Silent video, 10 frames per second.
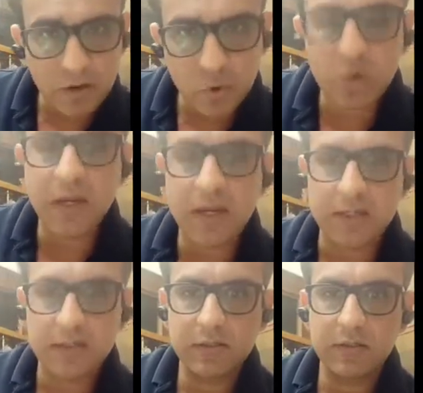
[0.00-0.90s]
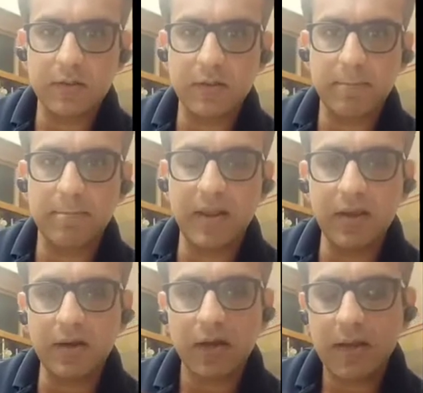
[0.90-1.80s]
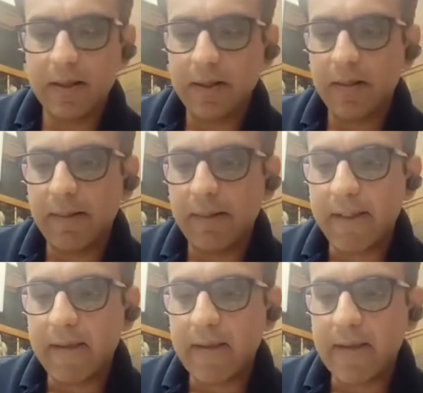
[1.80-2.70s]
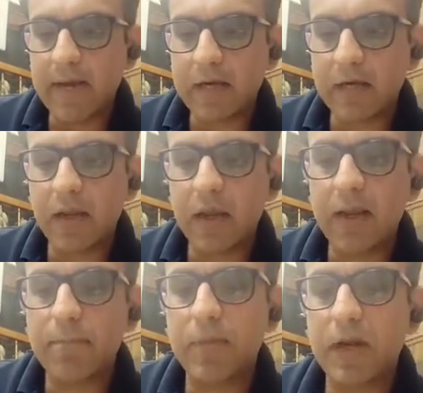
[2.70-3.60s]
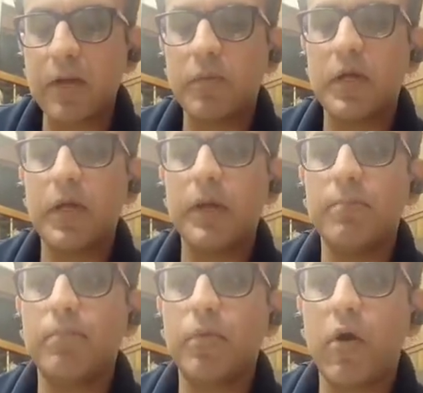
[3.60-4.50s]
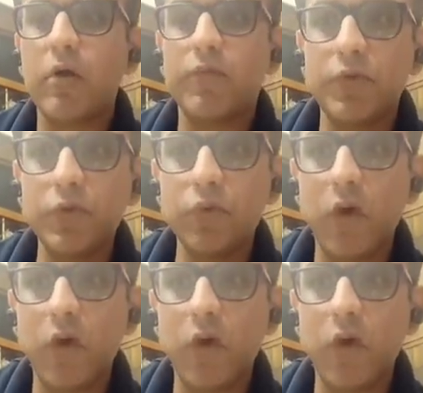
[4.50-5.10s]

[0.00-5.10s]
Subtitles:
Googling it. Begin getting a preliminary broad view